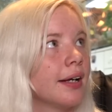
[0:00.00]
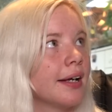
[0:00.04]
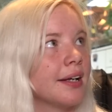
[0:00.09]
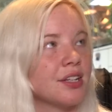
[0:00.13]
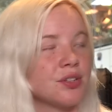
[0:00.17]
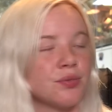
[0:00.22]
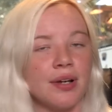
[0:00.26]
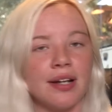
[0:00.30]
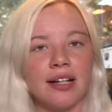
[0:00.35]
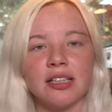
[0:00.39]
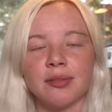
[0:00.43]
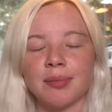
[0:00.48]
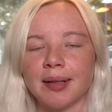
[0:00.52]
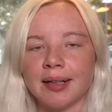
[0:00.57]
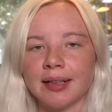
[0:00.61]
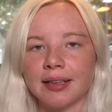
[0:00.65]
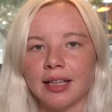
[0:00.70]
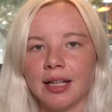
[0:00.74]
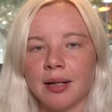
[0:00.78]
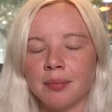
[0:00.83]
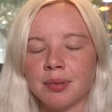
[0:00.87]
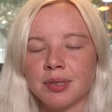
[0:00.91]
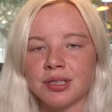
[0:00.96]
his wings being
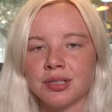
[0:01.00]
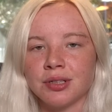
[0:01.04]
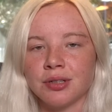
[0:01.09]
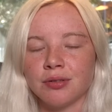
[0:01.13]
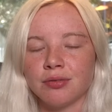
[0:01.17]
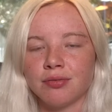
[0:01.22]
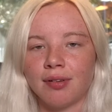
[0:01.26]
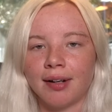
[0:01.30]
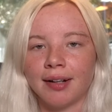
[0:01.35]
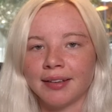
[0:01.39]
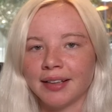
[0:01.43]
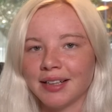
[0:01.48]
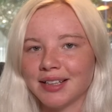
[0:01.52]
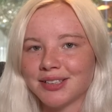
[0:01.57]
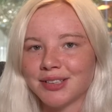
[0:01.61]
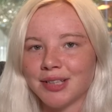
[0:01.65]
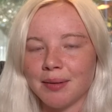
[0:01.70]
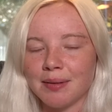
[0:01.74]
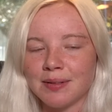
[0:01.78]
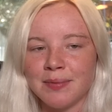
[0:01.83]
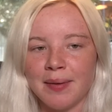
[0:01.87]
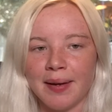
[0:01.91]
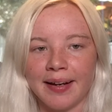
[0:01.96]
clipped, to finally
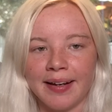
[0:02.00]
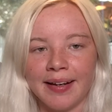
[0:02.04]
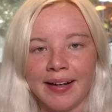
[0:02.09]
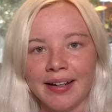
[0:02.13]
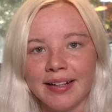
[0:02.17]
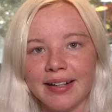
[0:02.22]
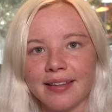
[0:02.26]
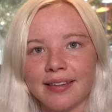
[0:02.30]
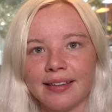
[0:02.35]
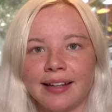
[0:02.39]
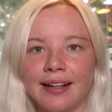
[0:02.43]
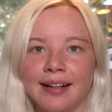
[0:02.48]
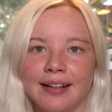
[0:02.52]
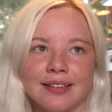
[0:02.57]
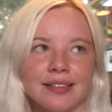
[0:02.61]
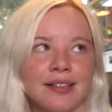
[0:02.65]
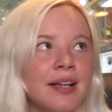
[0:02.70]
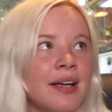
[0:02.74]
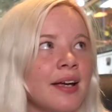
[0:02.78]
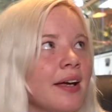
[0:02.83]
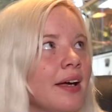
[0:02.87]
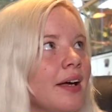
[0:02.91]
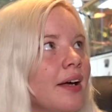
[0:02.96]
start smacking into
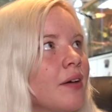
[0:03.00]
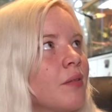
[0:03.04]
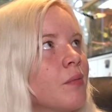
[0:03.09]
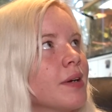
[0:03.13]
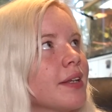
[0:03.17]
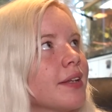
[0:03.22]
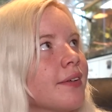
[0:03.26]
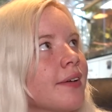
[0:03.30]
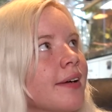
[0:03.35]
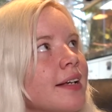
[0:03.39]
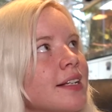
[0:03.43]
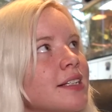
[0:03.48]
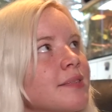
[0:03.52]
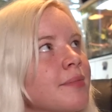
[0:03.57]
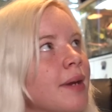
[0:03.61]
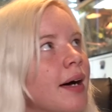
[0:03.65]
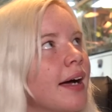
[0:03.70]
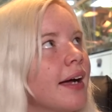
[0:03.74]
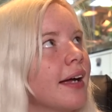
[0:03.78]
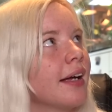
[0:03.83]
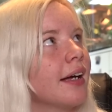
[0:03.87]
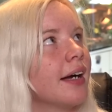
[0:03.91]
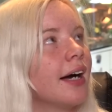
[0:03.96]
things. Whereas
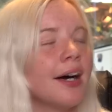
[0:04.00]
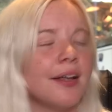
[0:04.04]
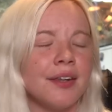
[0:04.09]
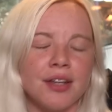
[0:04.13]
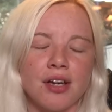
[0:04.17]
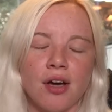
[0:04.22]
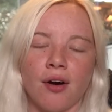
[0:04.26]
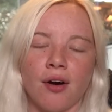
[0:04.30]
my other